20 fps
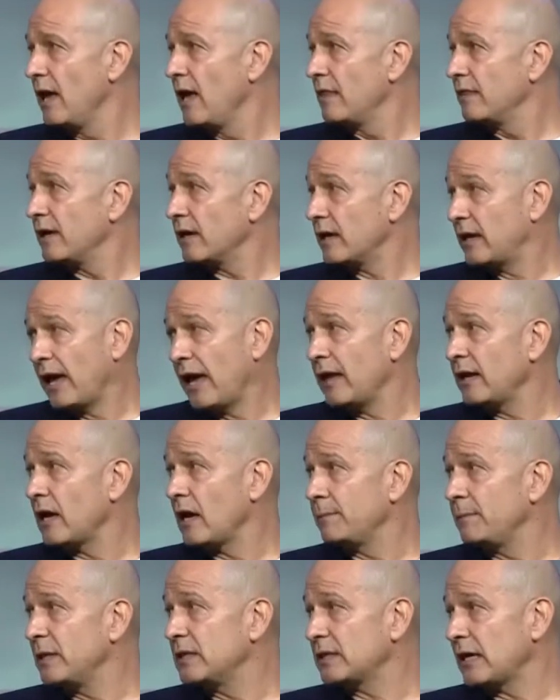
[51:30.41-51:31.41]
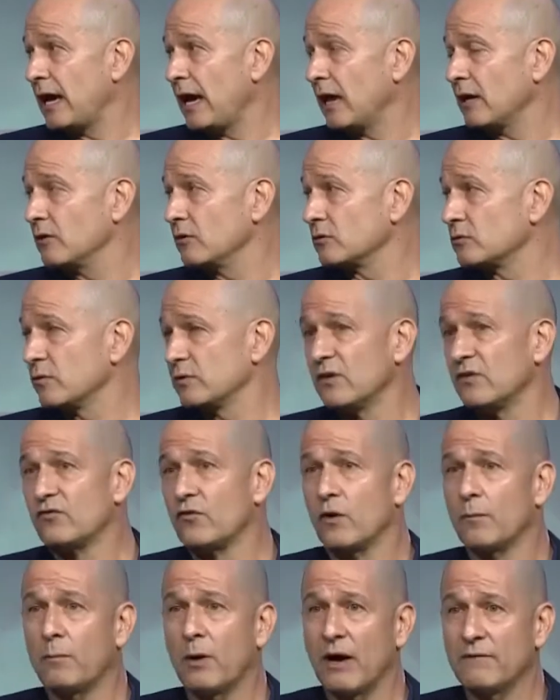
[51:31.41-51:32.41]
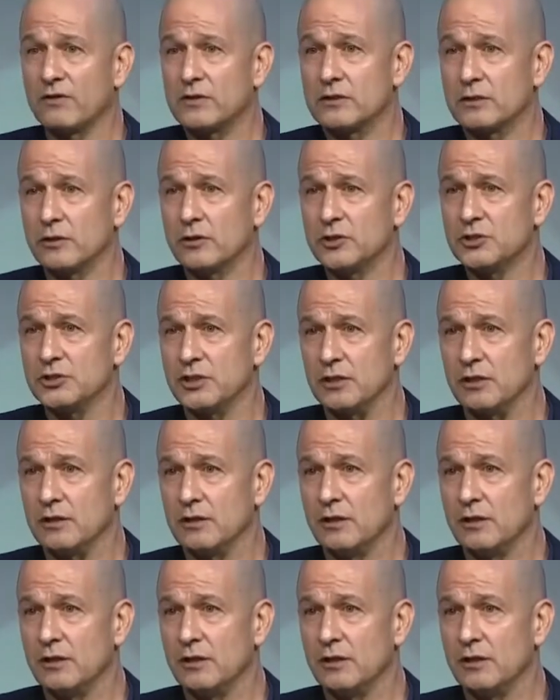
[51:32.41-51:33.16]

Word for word: that cannot be tackled with a for-profit solution.